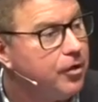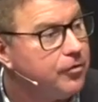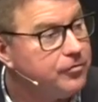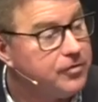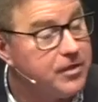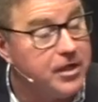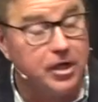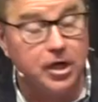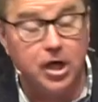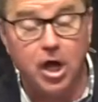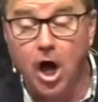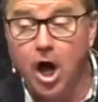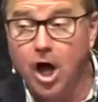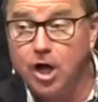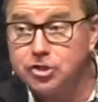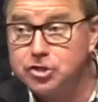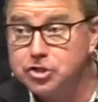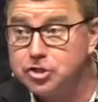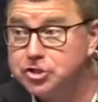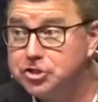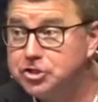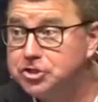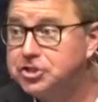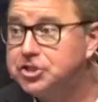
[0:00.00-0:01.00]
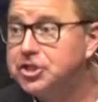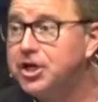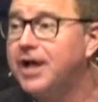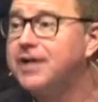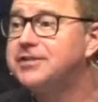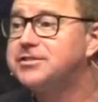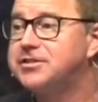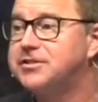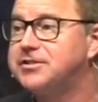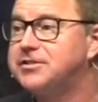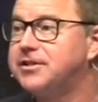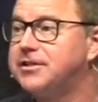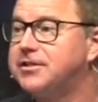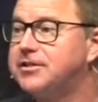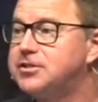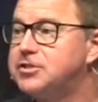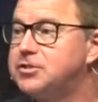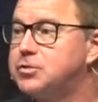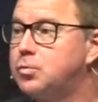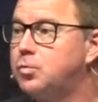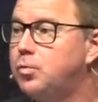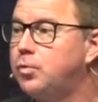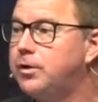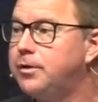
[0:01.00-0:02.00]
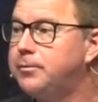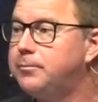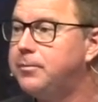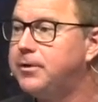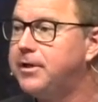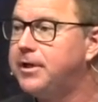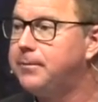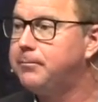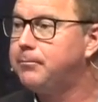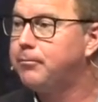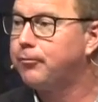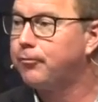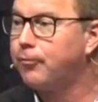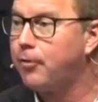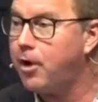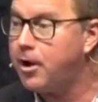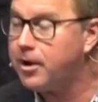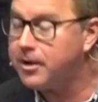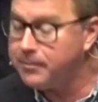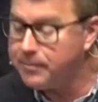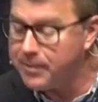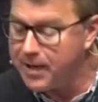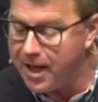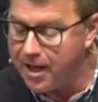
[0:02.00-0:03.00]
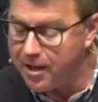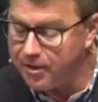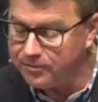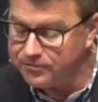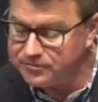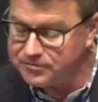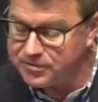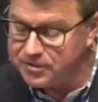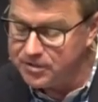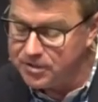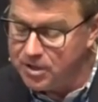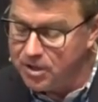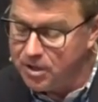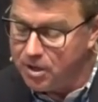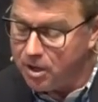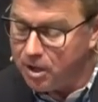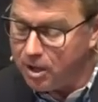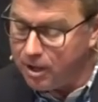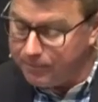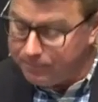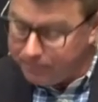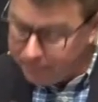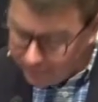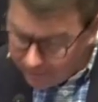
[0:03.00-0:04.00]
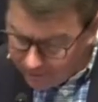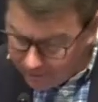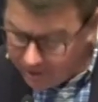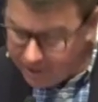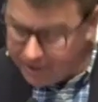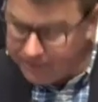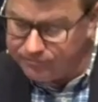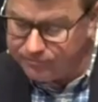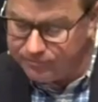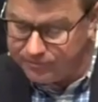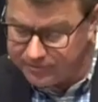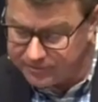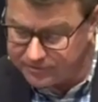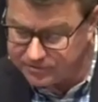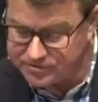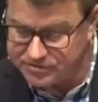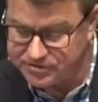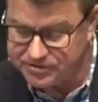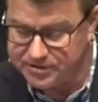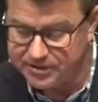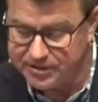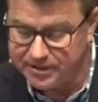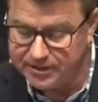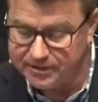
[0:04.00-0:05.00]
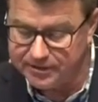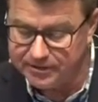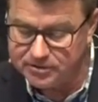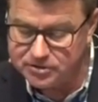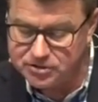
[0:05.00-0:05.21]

that God's justice would be brought about upon their sin.